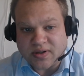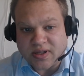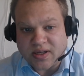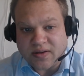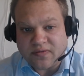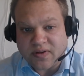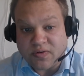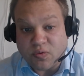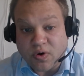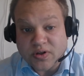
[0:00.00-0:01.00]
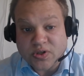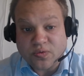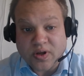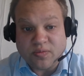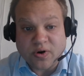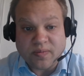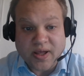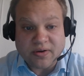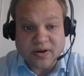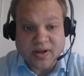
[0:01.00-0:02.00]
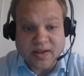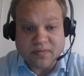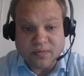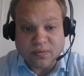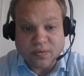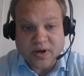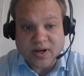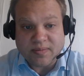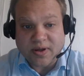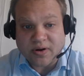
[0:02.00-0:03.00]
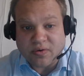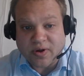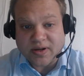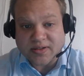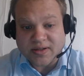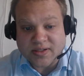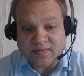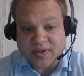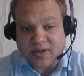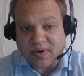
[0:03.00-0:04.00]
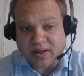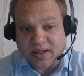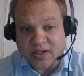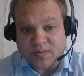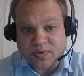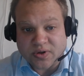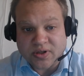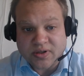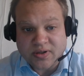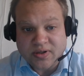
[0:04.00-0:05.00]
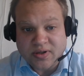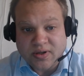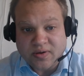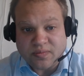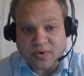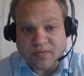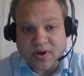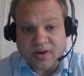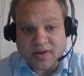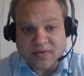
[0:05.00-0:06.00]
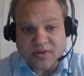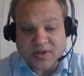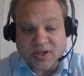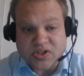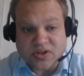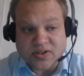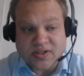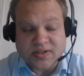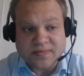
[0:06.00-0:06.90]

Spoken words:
And if you want to read more about it, I've written about it quite extensively in my latest book, Provocative Suggestions.